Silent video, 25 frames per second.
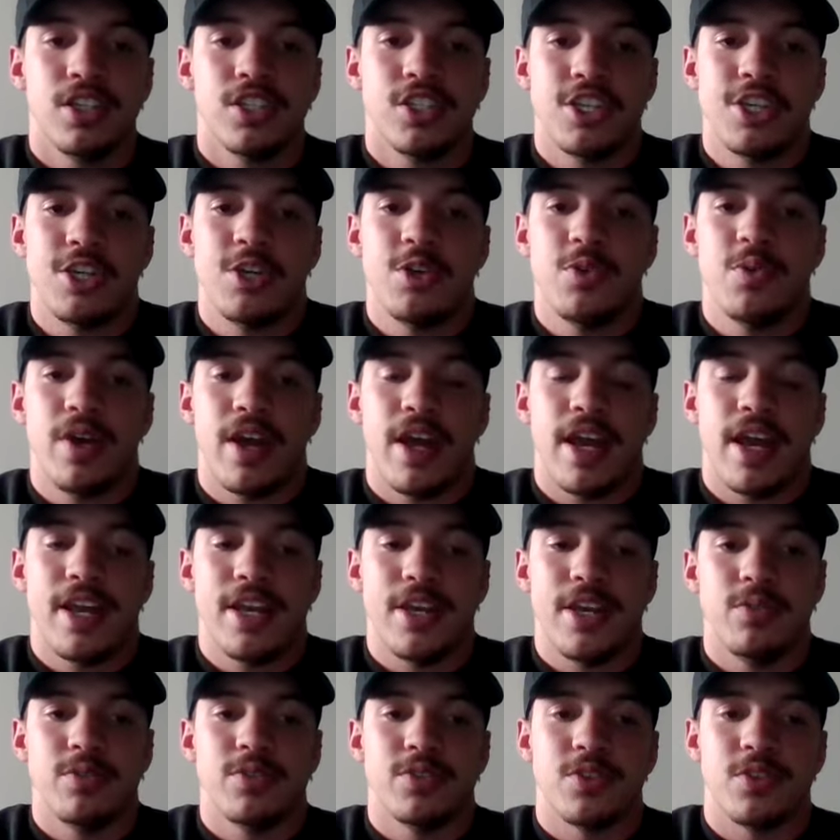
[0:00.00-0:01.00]
to a
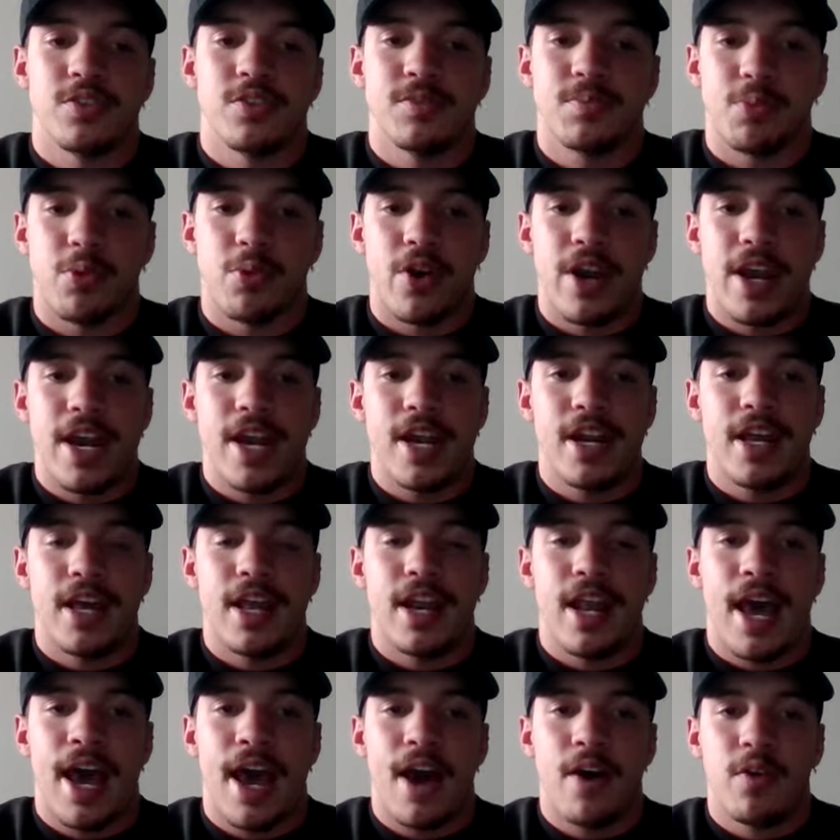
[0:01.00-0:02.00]
user's brain
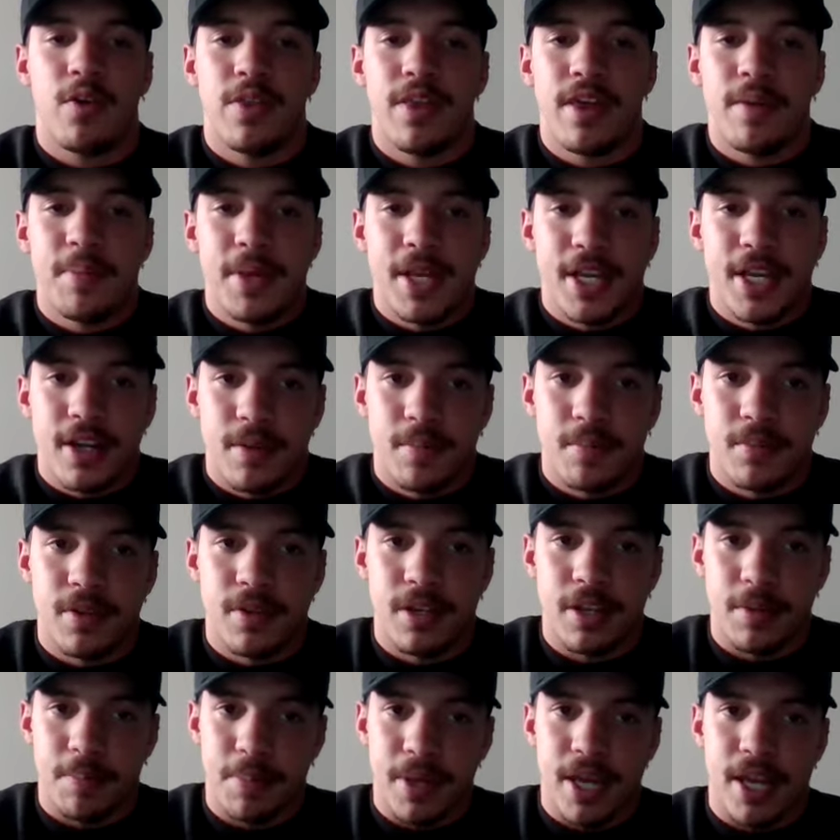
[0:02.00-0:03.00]
and how they
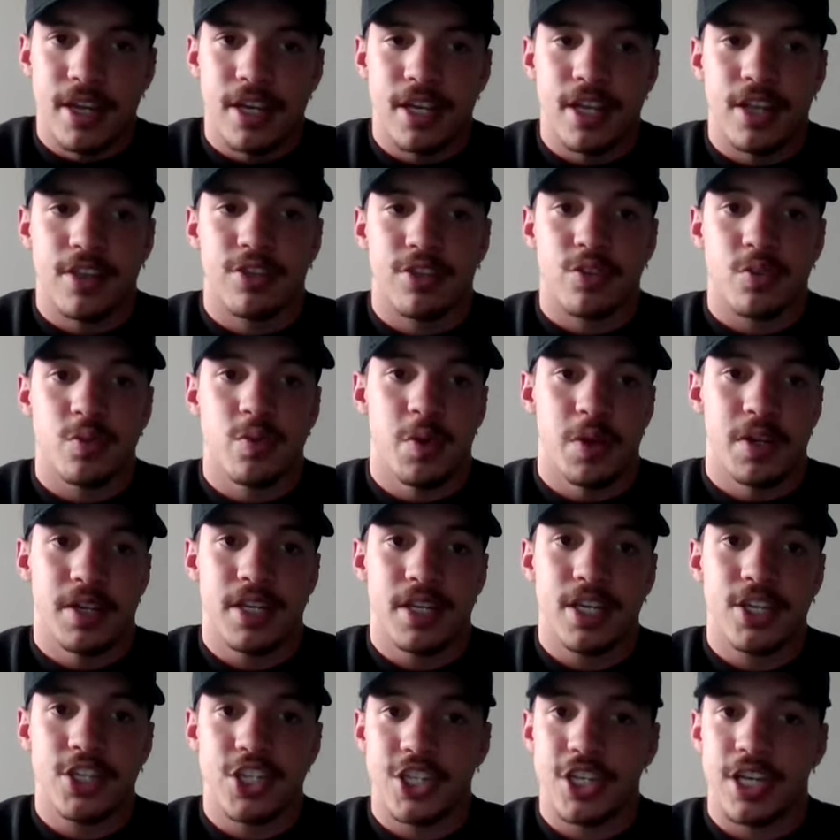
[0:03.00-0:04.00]
become dependent through
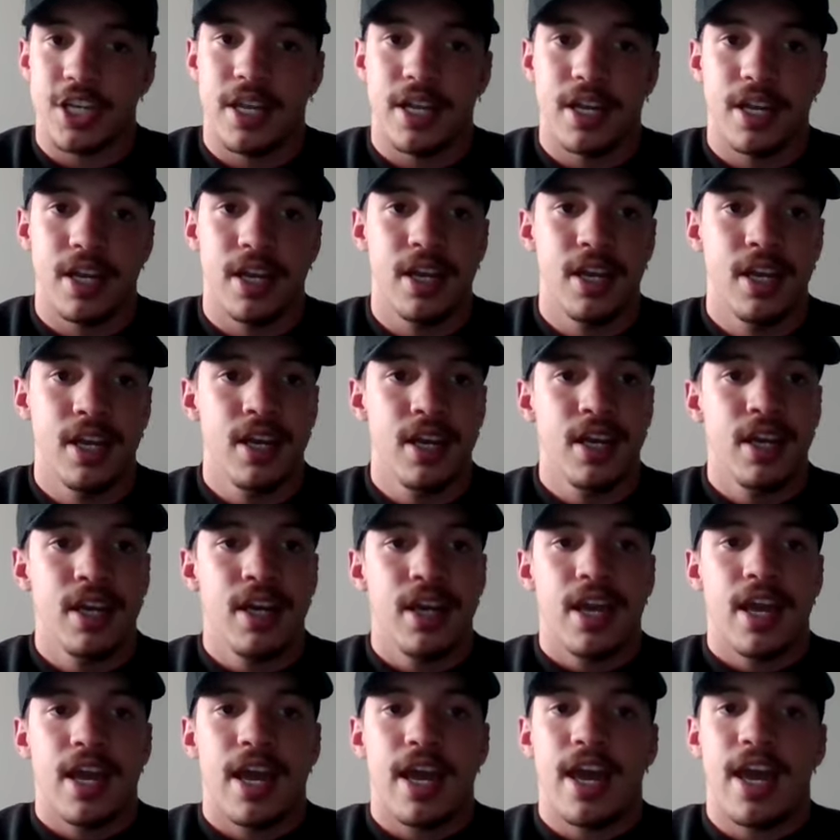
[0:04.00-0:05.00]
addiction
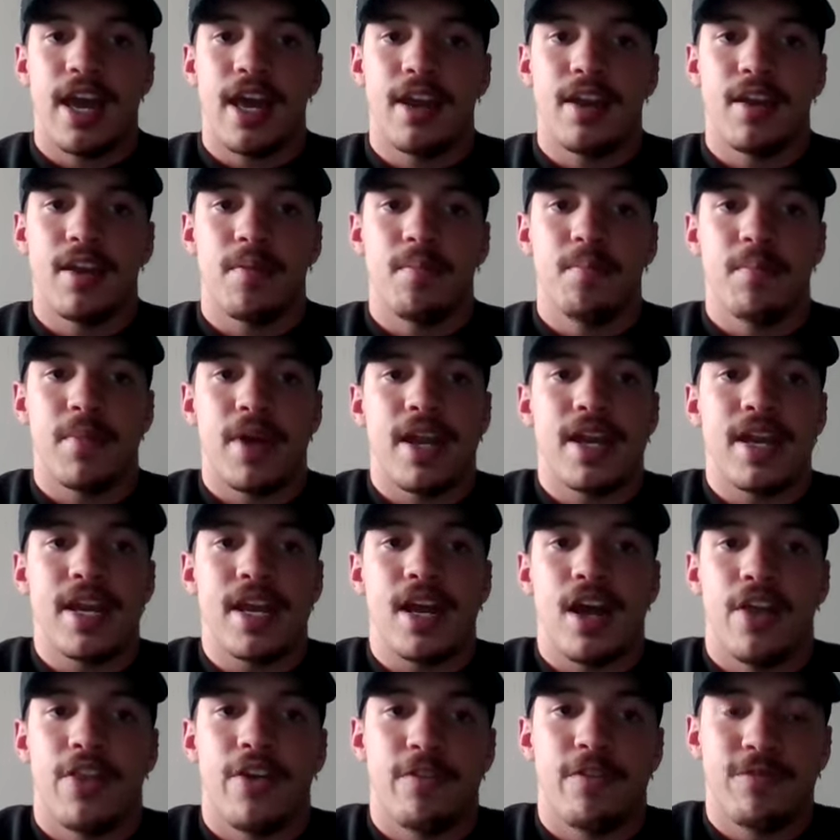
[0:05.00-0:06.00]
and
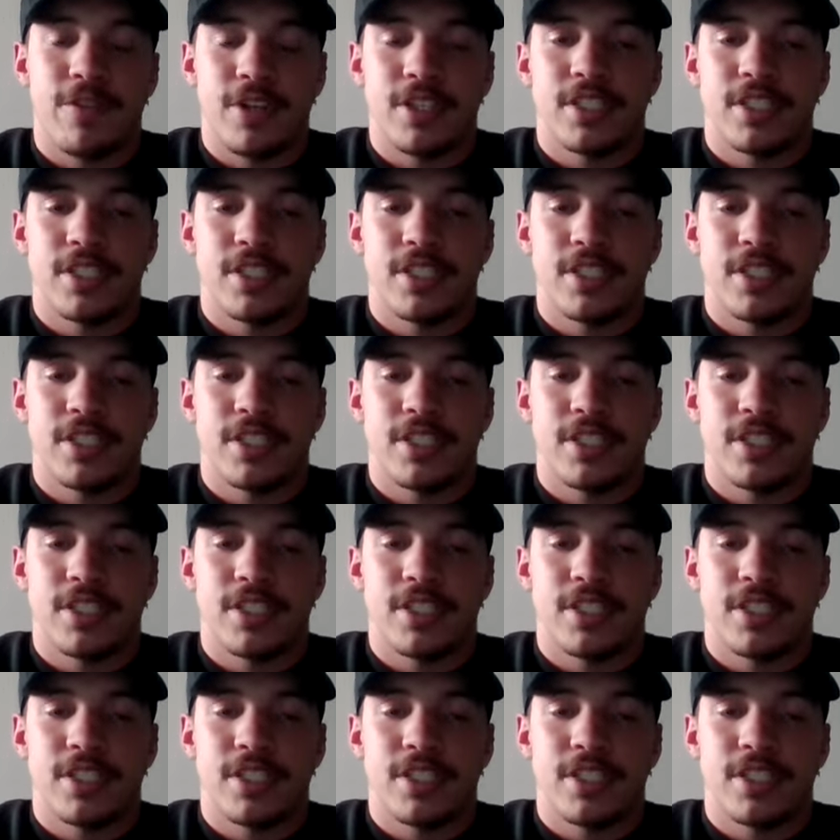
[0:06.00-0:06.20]
many other